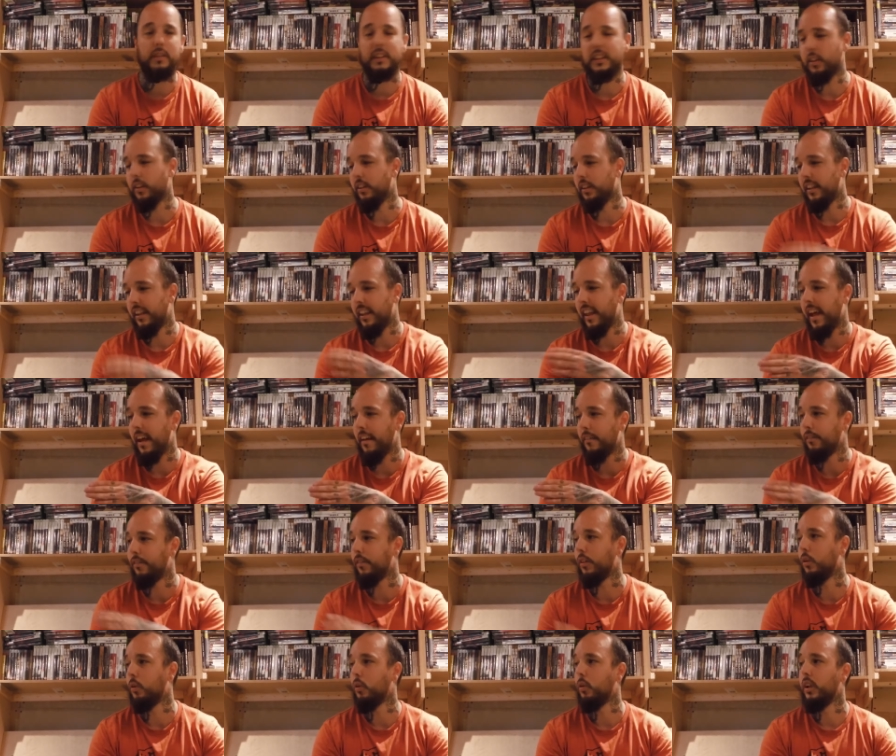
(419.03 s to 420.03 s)
It's not their
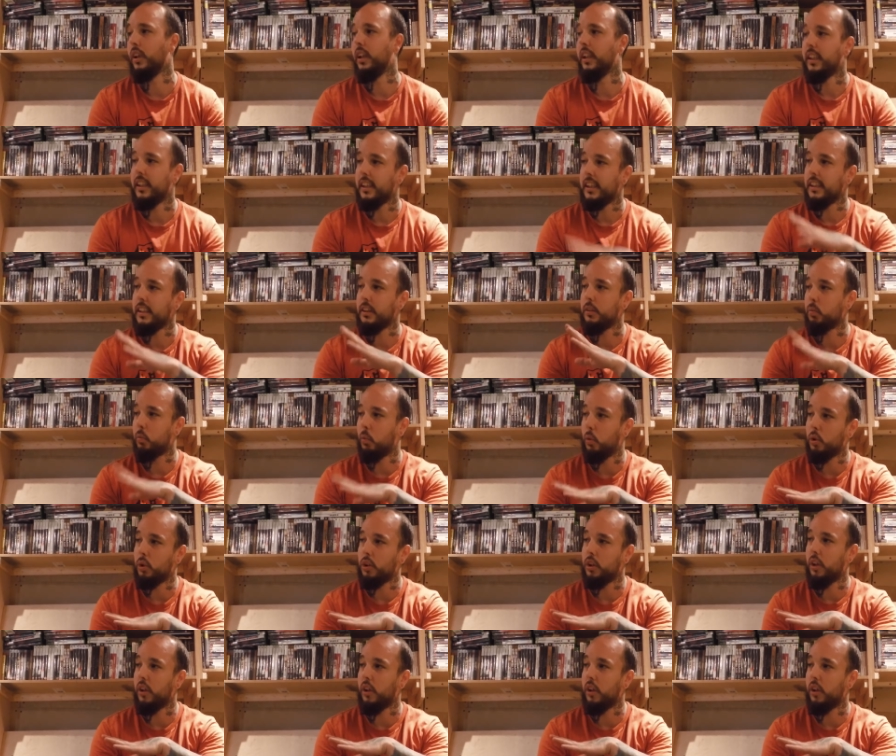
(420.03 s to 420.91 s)
fault. It's what's